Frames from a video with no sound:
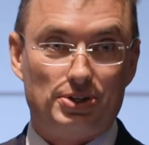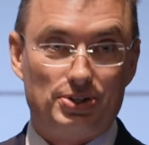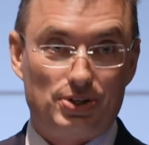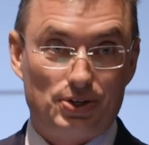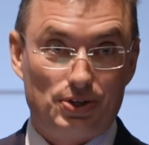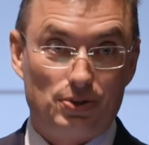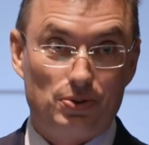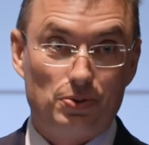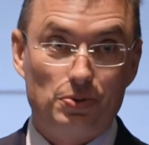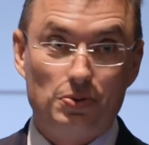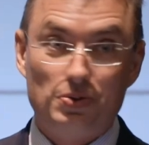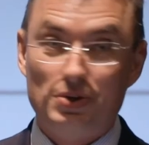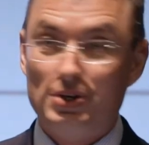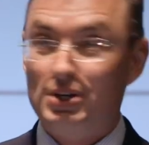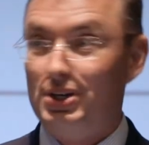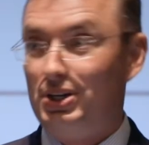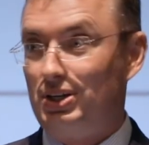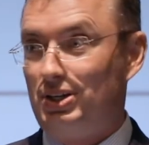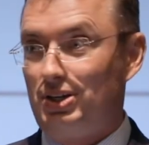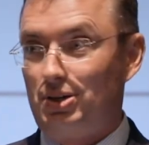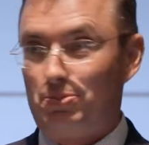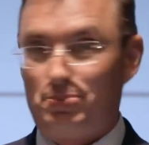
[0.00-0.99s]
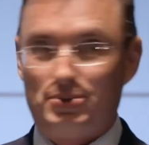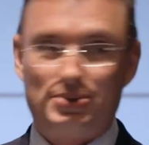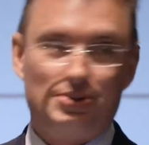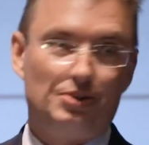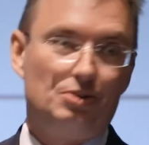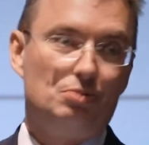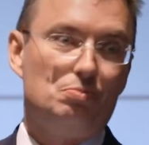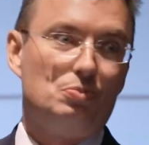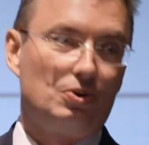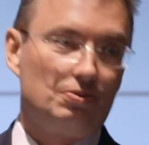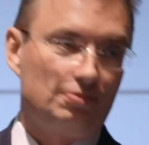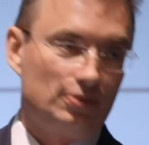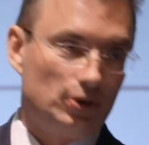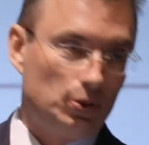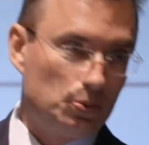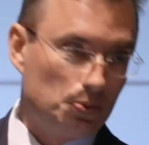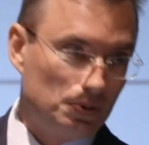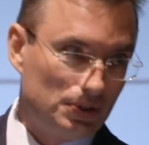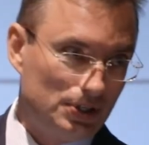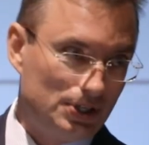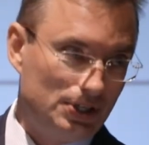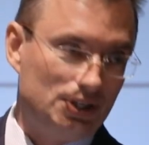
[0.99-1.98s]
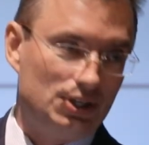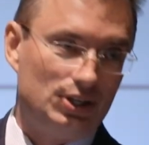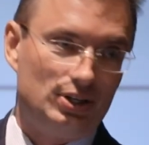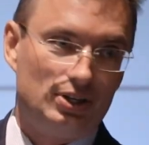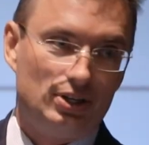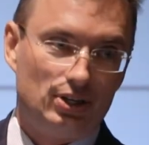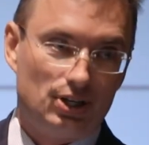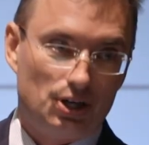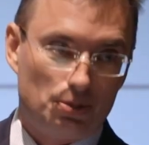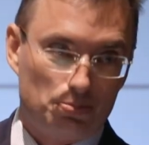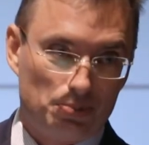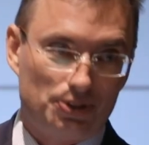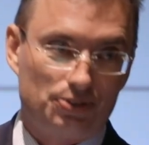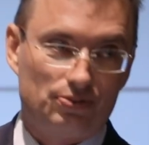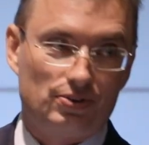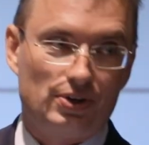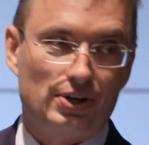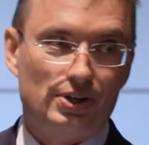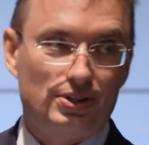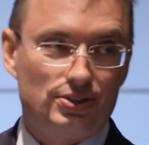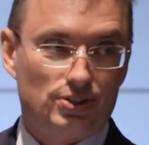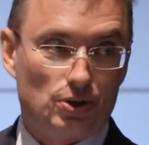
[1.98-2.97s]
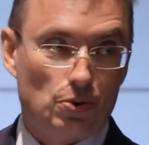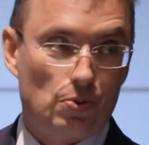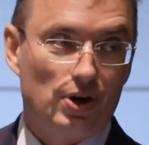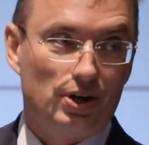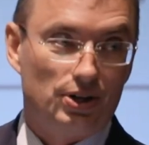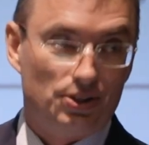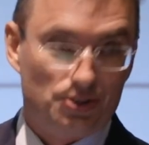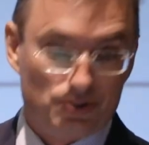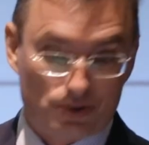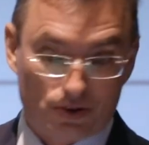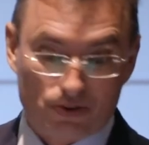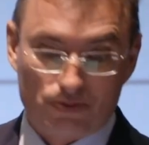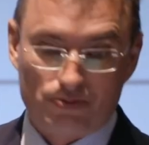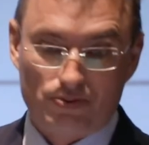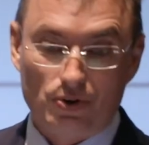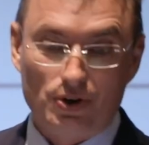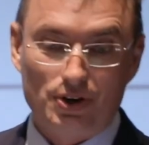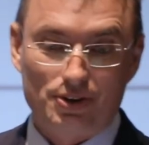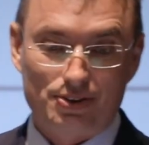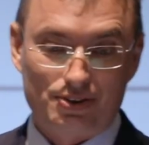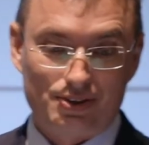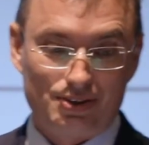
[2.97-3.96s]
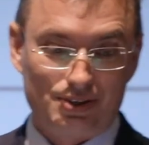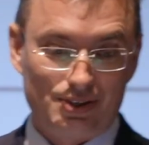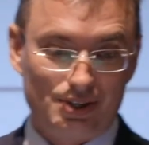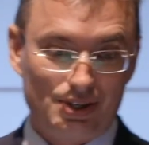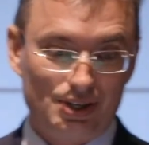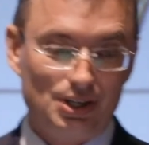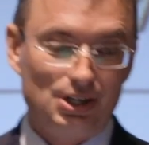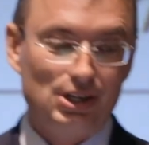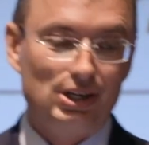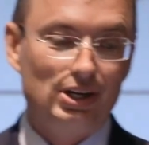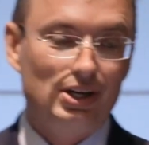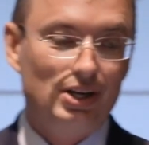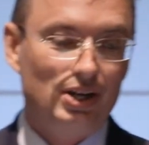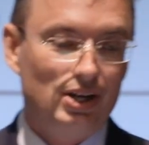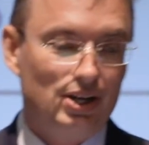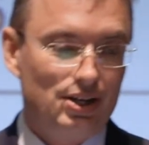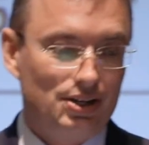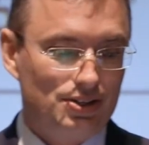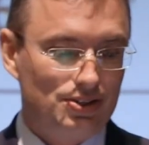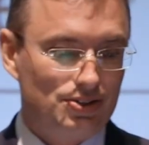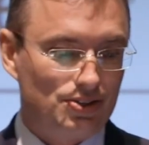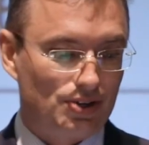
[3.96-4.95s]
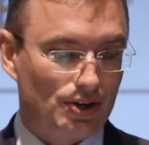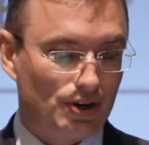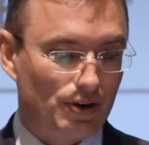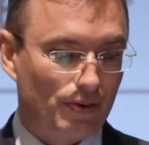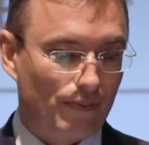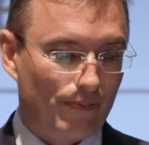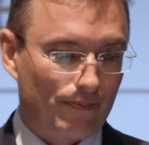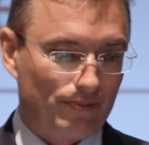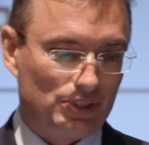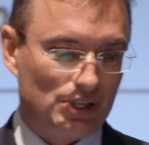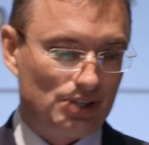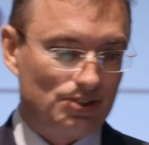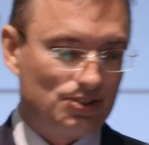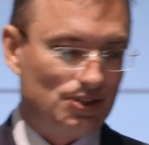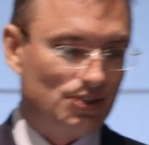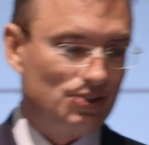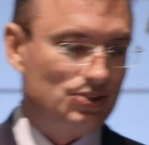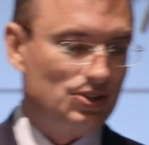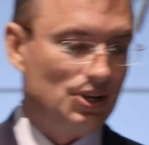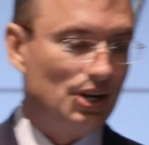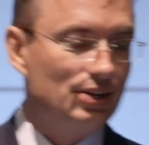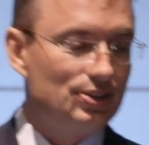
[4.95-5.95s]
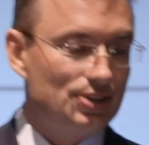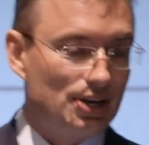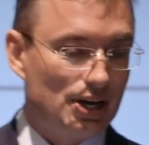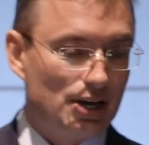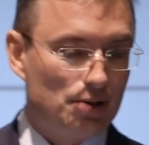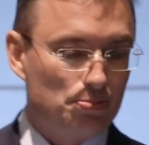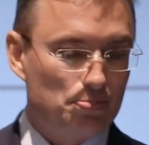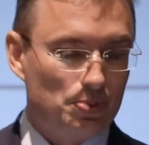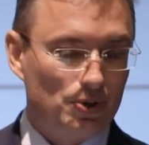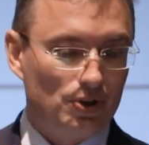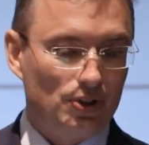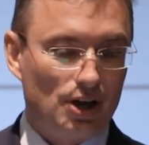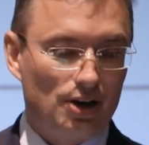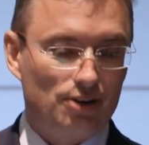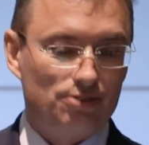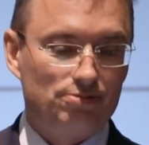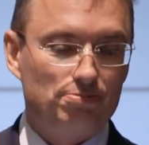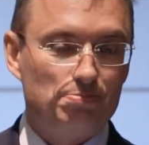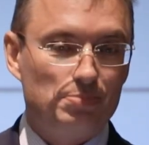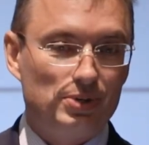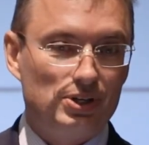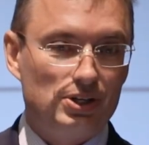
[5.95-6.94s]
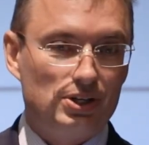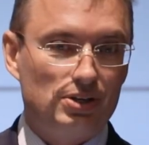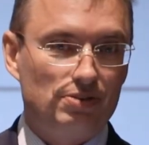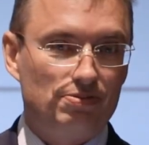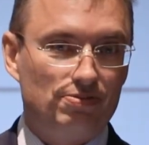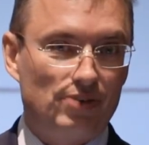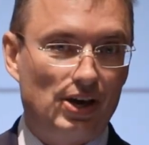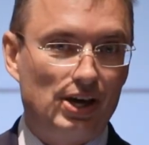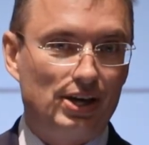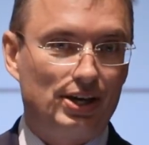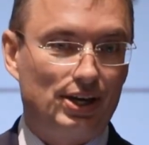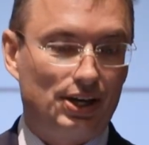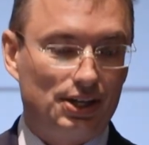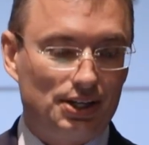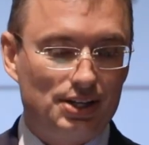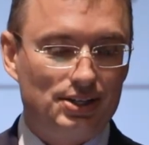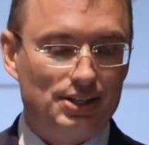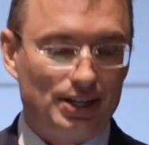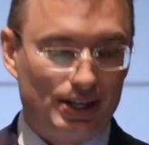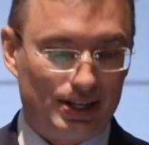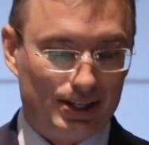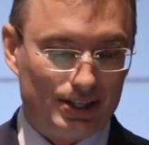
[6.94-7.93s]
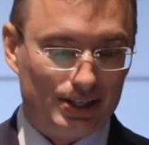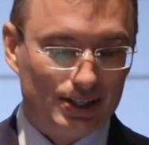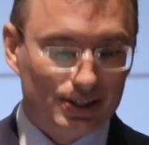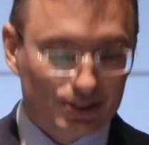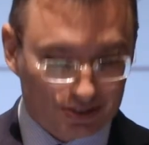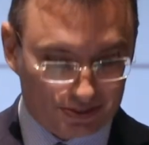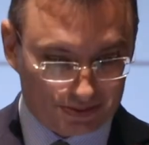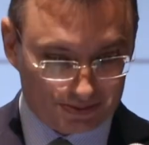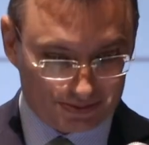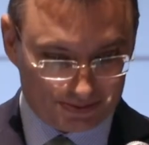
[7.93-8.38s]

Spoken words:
2, the number 2 more frequently than the number 3, so on and so forth. So this is an example of me faking the data